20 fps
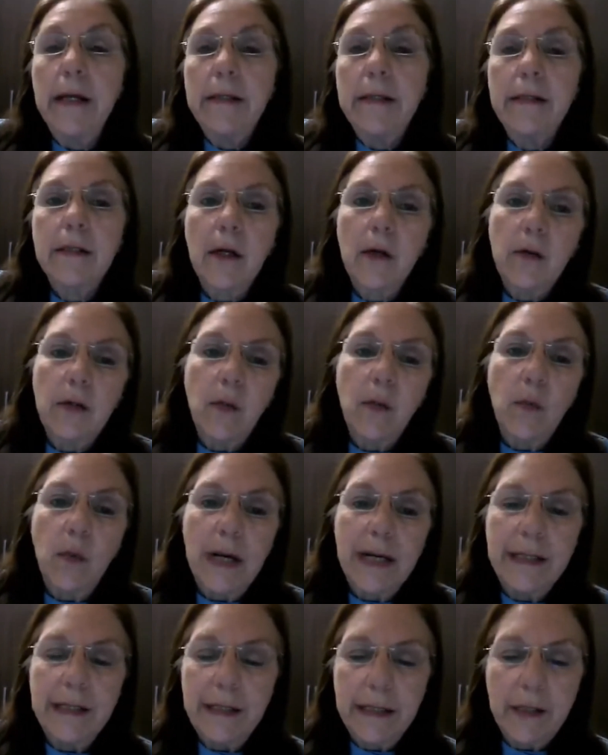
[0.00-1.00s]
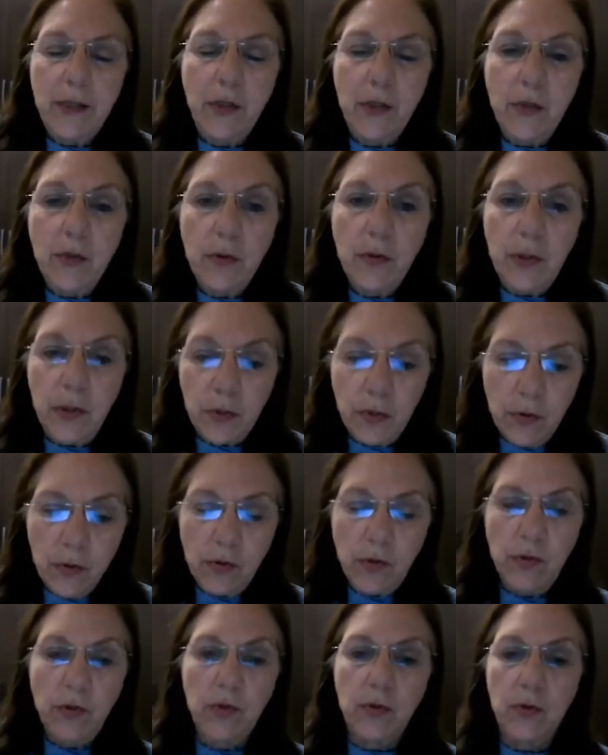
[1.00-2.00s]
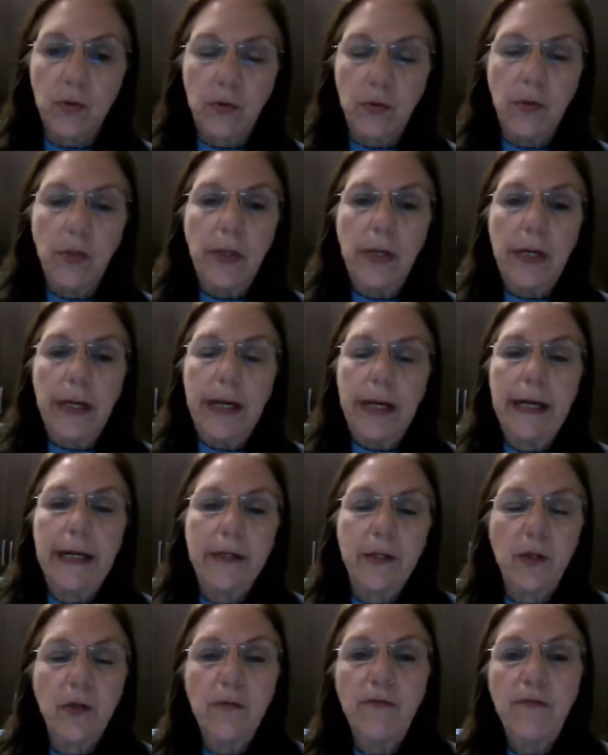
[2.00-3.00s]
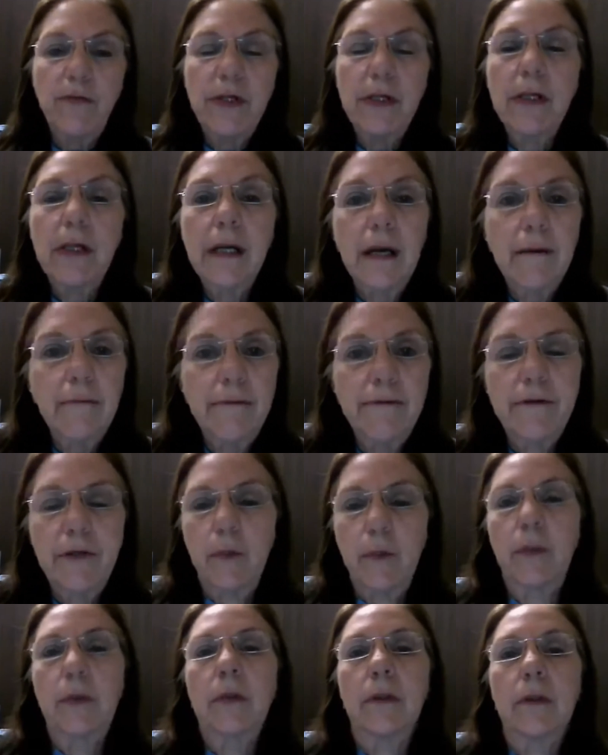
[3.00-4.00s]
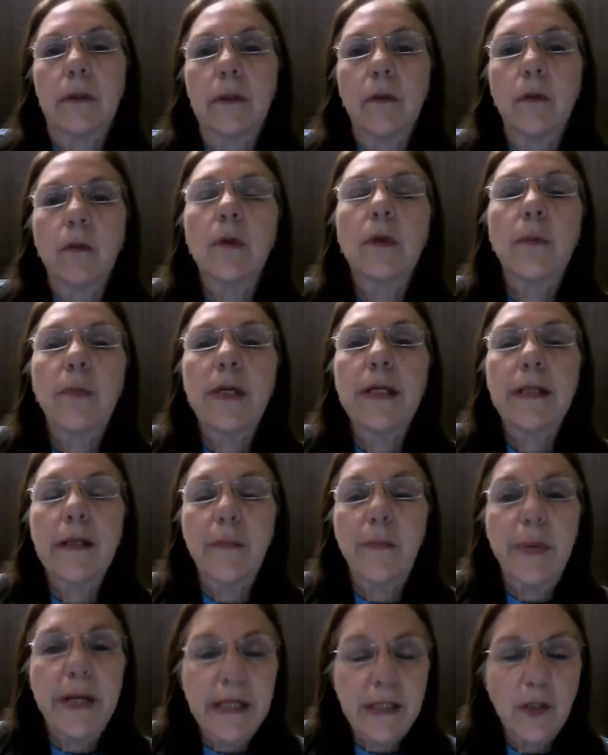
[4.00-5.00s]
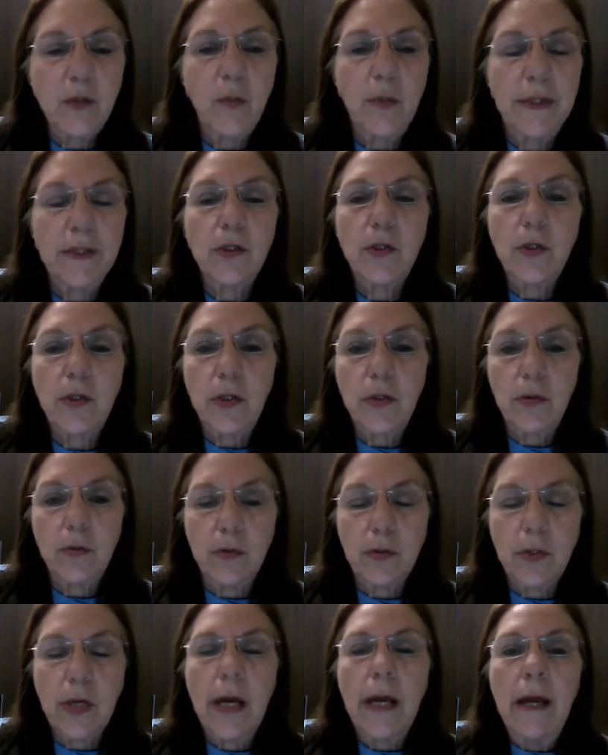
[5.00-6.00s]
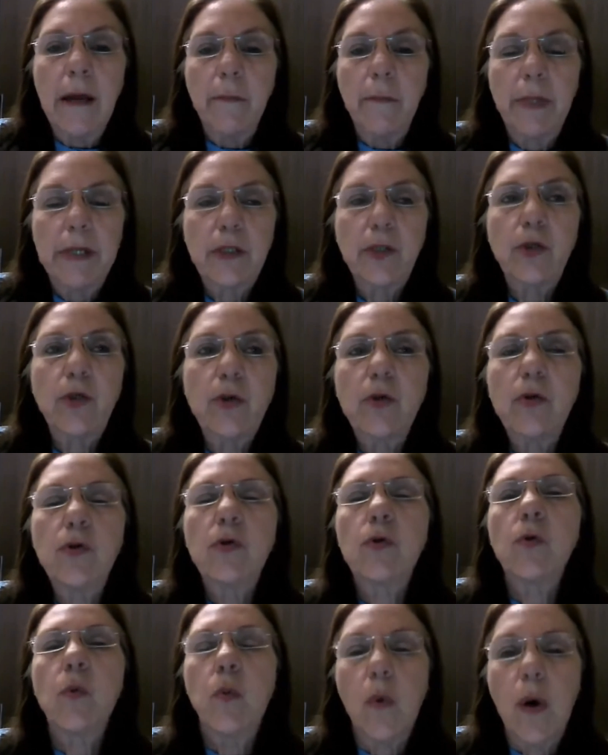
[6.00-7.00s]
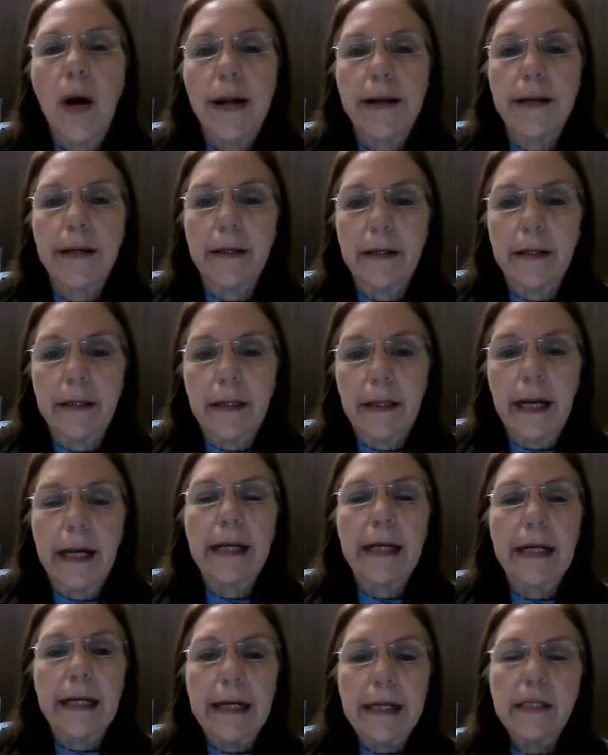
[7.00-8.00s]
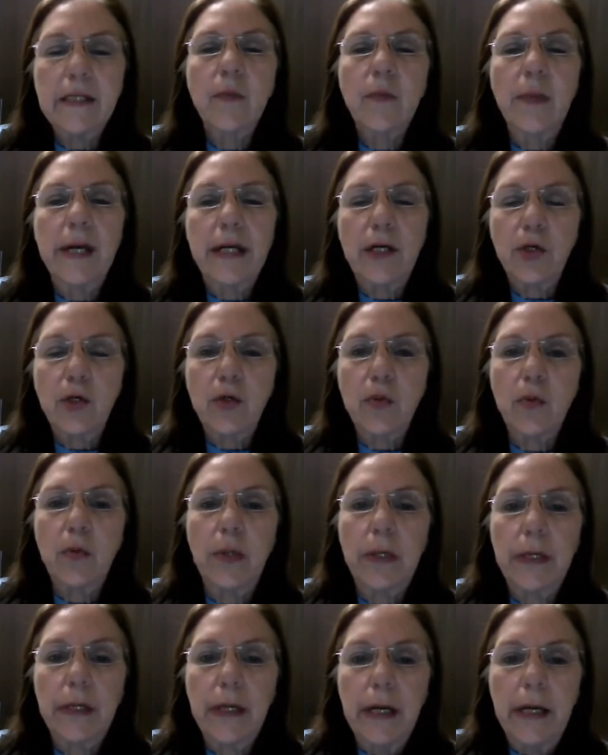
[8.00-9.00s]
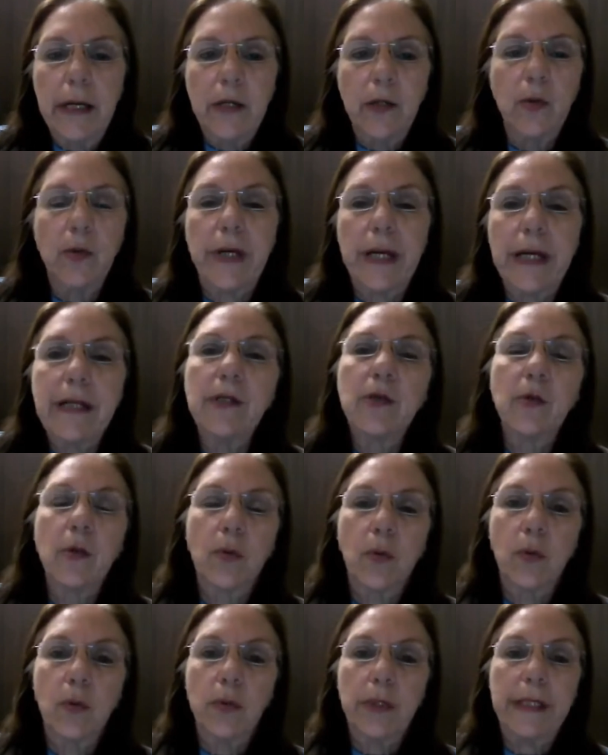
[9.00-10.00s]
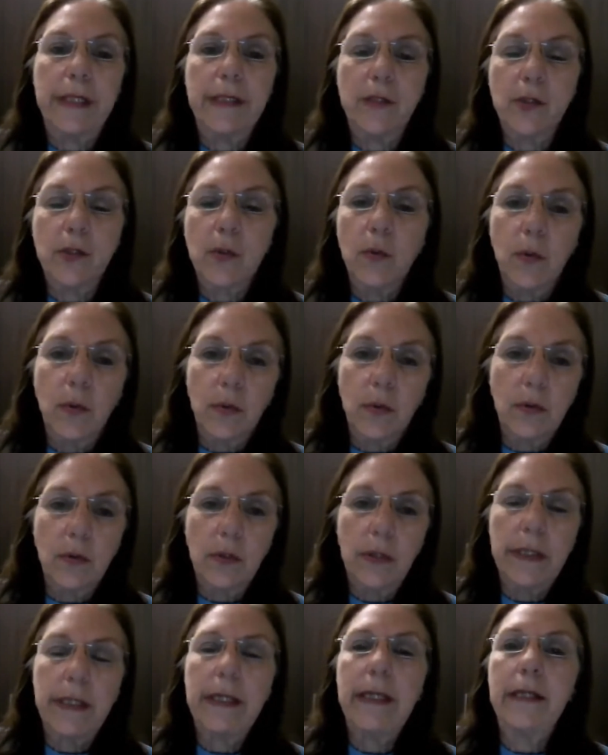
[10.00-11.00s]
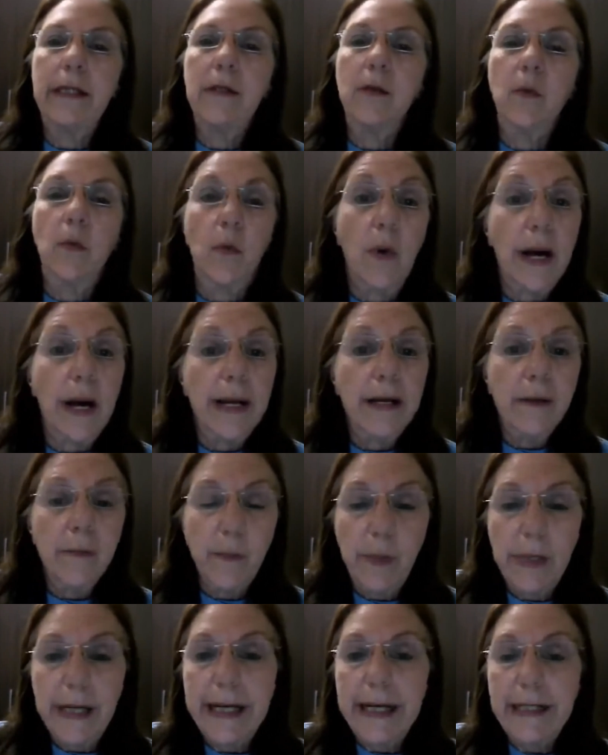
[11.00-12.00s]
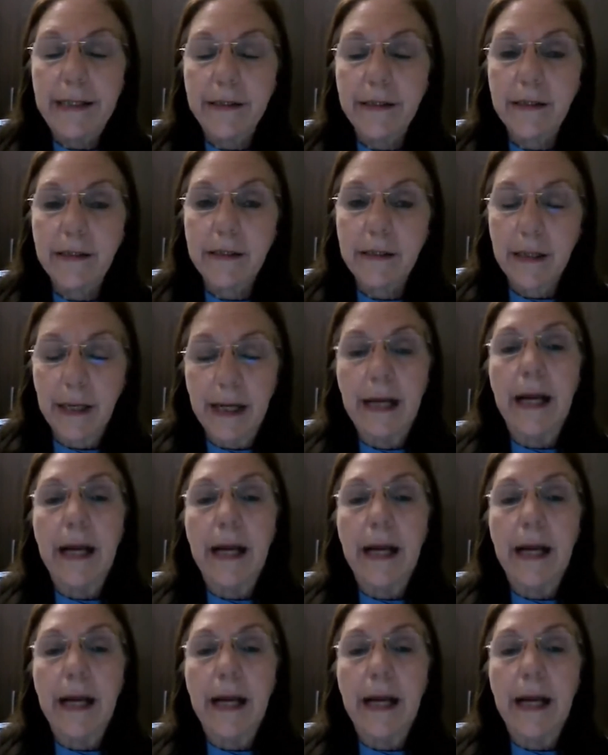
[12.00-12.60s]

So the one that you used to and you feel comfortable will be the best one to use. But choose one and let's make sure you get your audience all in one place.